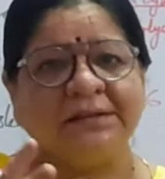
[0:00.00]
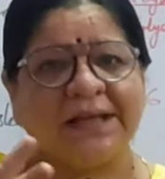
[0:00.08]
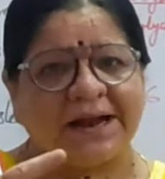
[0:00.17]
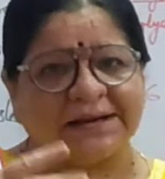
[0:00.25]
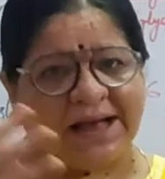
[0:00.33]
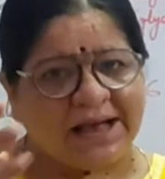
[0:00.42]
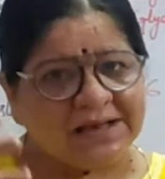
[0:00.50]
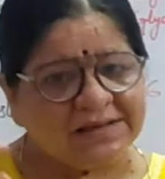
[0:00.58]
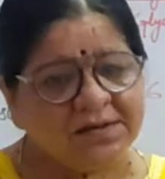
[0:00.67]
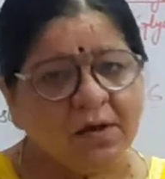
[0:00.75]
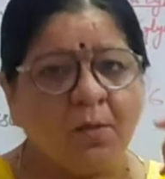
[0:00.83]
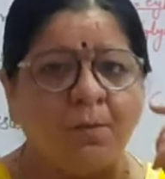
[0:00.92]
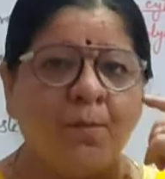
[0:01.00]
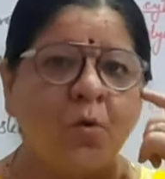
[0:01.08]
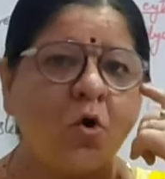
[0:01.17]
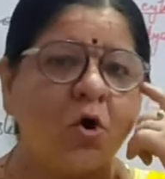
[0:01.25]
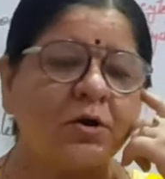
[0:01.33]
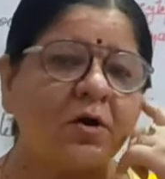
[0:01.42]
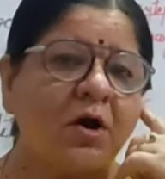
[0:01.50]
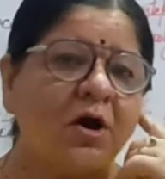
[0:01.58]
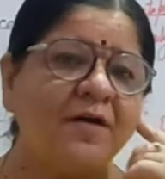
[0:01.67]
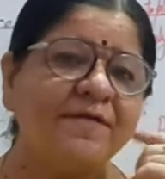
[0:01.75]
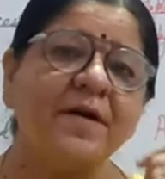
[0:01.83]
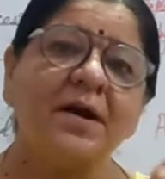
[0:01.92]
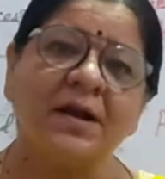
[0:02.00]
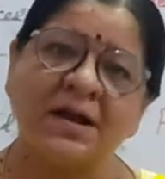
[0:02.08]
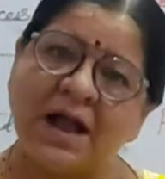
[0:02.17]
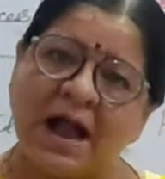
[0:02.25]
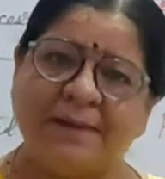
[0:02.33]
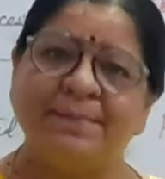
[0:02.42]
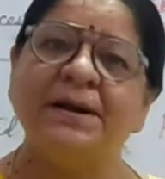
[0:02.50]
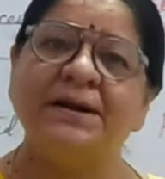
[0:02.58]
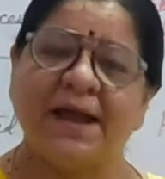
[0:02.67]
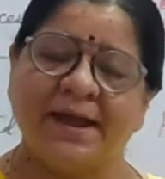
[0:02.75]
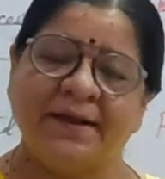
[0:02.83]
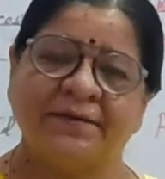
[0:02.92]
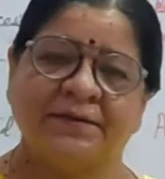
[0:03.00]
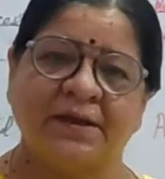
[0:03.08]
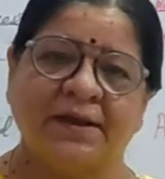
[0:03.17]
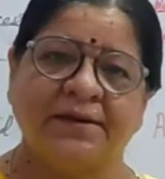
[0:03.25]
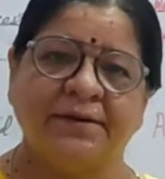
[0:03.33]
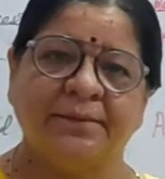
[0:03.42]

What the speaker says: that has more of carbon dioxide.